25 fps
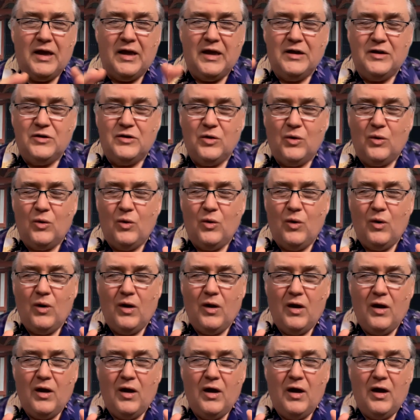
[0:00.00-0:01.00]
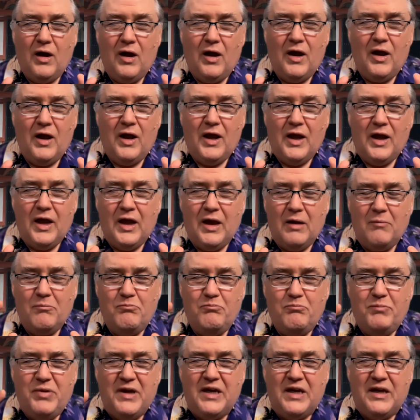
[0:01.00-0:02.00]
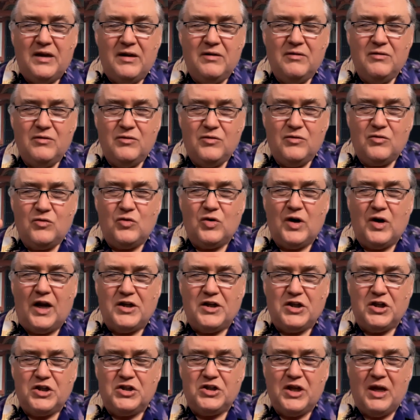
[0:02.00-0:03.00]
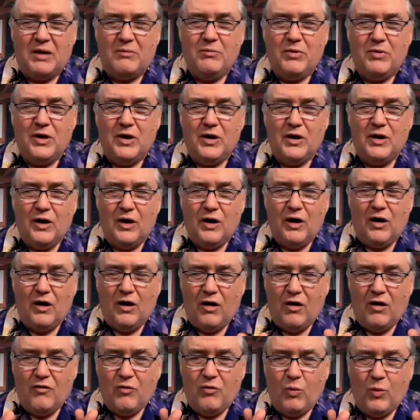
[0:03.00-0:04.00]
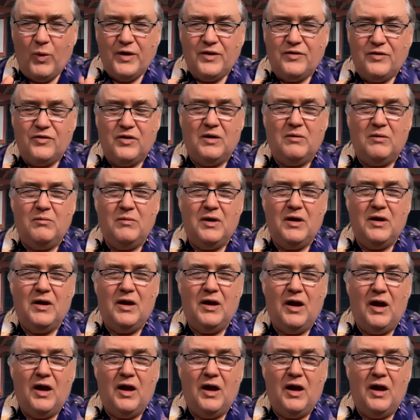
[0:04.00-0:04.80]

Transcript: into a big treasure chamber of wisdom.